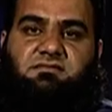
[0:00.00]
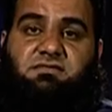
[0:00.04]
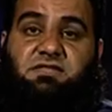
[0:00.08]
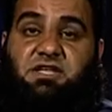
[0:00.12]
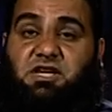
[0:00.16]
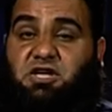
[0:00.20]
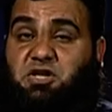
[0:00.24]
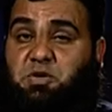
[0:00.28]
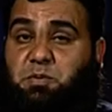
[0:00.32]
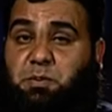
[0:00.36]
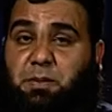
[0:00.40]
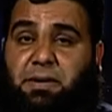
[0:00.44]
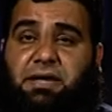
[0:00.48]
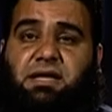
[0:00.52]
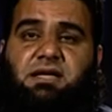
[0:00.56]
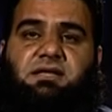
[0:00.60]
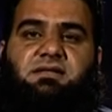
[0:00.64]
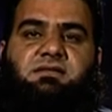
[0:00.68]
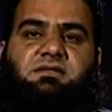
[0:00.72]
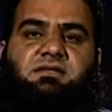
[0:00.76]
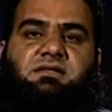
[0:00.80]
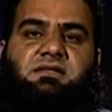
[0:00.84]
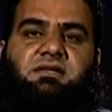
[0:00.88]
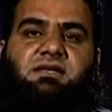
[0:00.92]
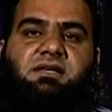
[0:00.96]
It
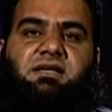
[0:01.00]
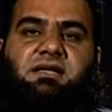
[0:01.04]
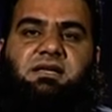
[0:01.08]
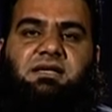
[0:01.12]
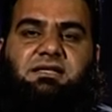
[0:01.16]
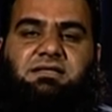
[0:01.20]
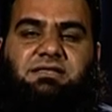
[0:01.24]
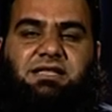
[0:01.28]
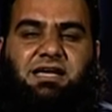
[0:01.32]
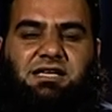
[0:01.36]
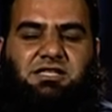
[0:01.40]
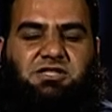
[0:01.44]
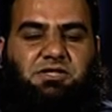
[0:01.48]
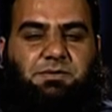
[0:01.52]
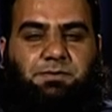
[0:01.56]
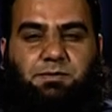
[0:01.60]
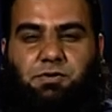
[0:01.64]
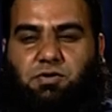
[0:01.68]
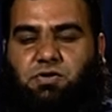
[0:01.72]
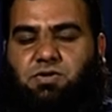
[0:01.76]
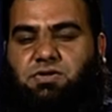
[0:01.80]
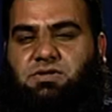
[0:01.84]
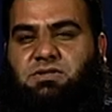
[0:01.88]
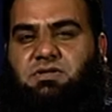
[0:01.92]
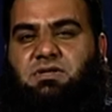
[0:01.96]
means that
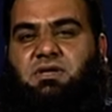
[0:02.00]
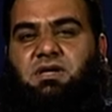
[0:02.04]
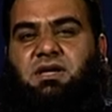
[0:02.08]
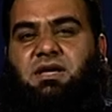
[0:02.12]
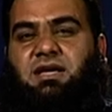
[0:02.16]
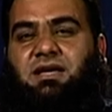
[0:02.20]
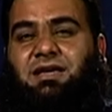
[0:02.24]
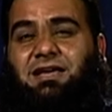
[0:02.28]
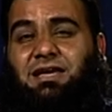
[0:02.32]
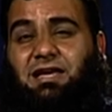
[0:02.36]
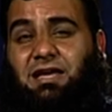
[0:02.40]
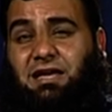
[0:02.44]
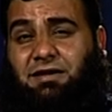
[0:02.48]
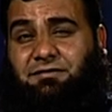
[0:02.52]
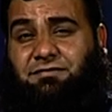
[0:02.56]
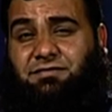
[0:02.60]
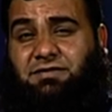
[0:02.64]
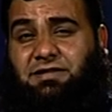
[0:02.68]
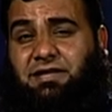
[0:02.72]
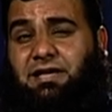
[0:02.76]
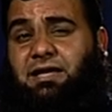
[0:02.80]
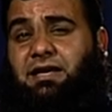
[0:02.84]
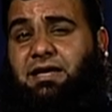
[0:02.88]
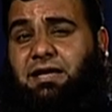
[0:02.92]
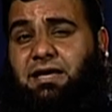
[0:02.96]
suppose if
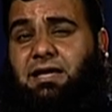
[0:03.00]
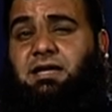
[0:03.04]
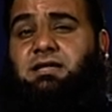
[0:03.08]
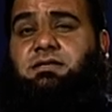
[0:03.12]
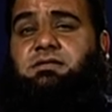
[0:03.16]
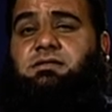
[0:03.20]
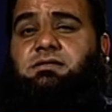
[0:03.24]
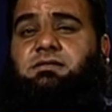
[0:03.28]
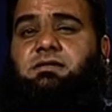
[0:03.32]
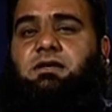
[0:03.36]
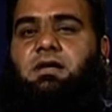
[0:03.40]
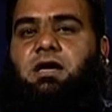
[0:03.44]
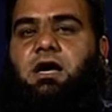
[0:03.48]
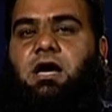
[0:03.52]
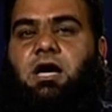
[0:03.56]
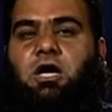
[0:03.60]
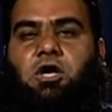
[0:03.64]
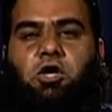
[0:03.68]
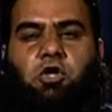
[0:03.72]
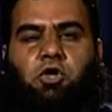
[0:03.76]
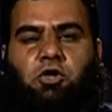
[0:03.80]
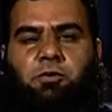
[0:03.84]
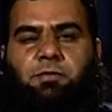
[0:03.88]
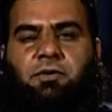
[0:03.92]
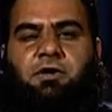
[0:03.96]
there is a
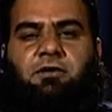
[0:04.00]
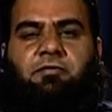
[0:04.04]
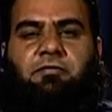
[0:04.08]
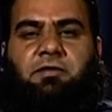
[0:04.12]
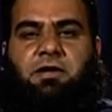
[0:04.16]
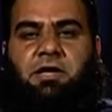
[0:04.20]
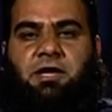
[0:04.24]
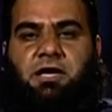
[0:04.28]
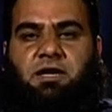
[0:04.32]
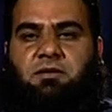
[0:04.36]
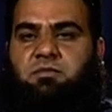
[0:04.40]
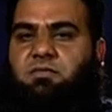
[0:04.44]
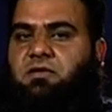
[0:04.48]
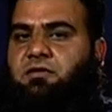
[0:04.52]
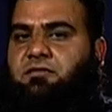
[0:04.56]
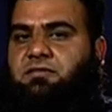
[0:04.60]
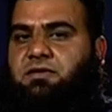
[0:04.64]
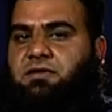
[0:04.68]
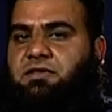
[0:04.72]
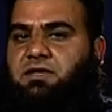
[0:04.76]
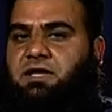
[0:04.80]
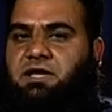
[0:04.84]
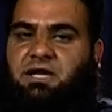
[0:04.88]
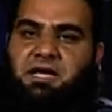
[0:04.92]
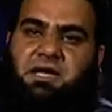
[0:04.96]
global variable
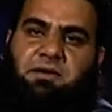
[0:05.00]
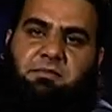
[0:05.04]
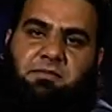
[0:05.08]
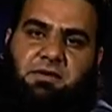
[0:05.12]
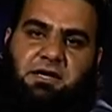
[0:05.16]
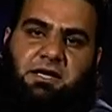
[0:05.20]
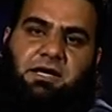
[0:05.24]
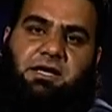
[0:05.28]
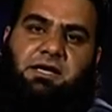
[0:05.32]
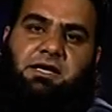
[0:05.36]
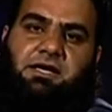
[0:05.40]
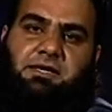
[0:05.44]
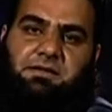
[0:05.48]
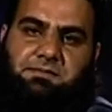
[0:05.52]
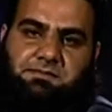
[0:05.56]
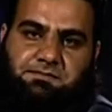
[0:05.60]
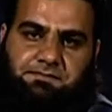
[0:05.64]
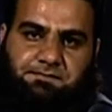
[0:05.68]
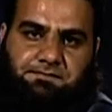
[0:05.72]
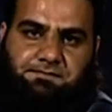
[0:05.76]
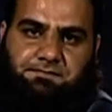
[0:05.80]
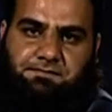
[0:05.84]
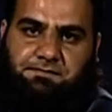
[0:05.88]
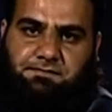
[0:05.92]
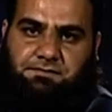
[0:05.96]
with the name A
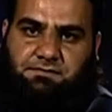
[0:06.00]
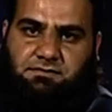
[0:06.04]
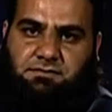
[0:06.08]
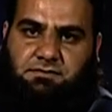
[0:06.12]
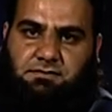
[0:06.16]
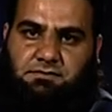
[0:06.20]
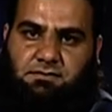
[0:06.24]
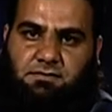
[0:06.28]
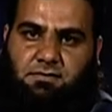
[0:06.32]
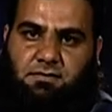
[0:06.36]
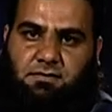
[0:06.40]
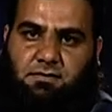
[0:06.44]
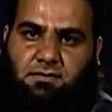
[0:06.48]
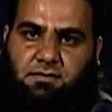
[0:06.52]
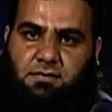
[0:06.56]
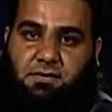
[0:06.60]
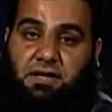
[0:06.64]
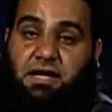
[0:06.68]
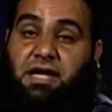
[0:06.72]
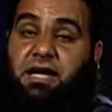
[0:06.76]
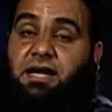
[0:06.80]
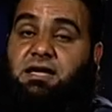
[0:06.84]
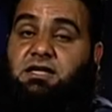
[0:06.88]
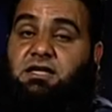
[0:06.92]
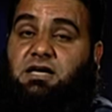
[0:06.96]

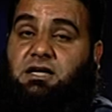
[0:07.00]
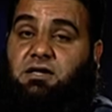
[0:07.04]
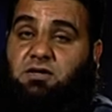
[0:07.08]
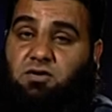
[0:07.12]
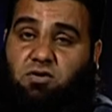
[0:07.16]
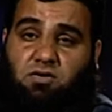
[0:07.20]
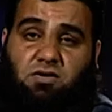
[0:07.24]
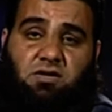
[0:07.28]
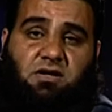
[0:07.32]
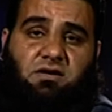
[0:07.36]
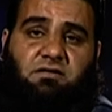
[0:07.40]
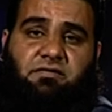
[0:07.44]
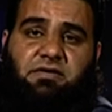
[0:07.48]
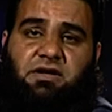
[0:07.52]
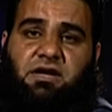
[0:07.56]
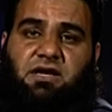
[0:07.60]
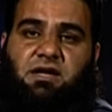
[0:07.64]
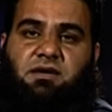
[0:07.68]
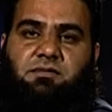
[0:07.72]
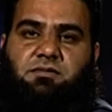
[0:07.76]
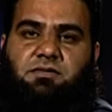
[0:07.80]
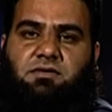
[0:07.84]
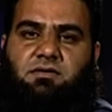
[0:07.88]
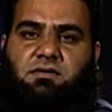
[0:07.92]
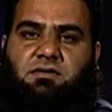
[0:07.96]
and a local
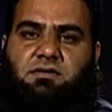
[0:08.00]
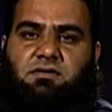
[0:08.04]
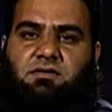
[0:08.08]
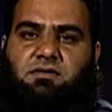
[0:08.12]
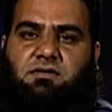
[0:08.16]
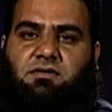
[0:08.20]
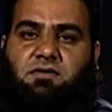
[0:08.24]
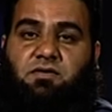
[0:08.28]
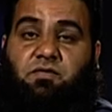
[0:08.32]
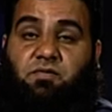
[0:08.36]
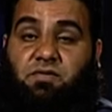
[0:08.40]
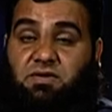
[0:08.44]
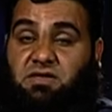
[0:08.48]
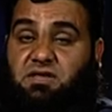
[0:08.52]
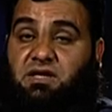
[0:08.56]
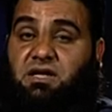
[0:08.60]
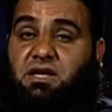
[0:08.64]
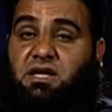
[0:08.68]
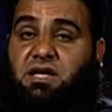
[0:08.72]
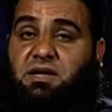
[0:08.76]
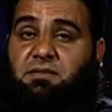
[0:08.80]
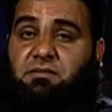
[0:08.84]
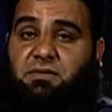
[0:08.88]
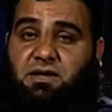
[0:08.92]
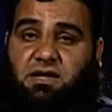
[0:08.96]
variable with the
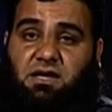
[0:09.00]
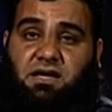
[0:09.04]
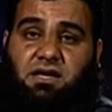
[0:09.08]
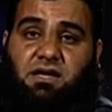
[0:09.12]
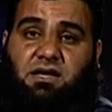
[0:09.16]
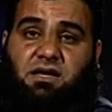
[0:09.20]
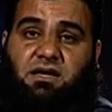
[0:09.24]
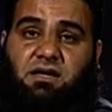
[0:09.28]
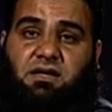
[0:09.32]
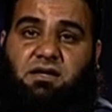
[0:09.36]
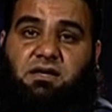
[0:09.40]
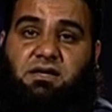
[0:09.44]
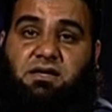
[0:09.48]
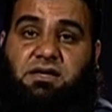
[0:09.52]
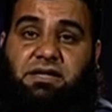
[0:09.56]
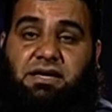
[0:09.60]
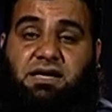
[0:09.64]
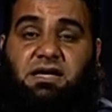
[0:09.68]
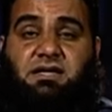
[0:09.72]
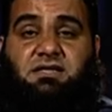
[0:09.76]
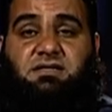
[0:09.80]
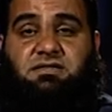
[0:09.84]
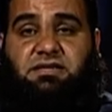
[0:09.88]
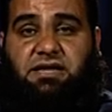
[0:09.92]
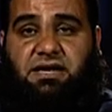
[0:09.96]
name A
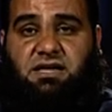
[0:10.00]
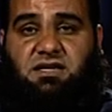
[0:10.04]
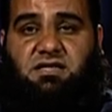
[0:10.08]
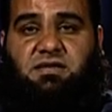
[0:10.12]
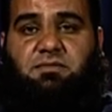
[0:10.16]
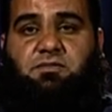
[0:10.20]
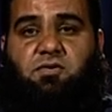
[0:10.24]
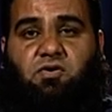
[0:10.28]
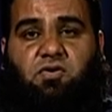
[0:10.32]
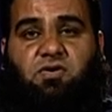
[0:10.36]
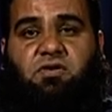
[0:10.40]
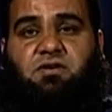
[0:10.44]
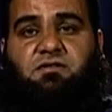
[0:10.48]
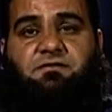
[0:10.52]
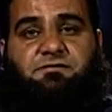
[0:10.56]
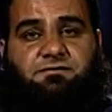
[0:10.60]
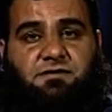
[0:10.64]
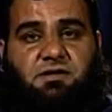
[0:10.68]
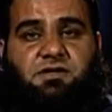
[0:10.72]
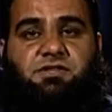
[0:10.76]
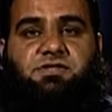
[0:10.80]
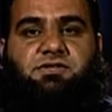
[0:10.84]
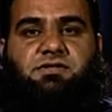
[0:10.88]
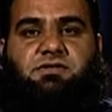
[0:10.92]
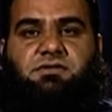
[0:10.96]
inside the body of
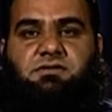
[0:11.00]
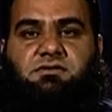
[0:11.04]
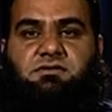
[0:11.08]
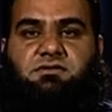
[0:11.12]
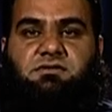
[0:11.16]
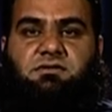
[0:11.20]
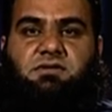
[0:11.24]
function,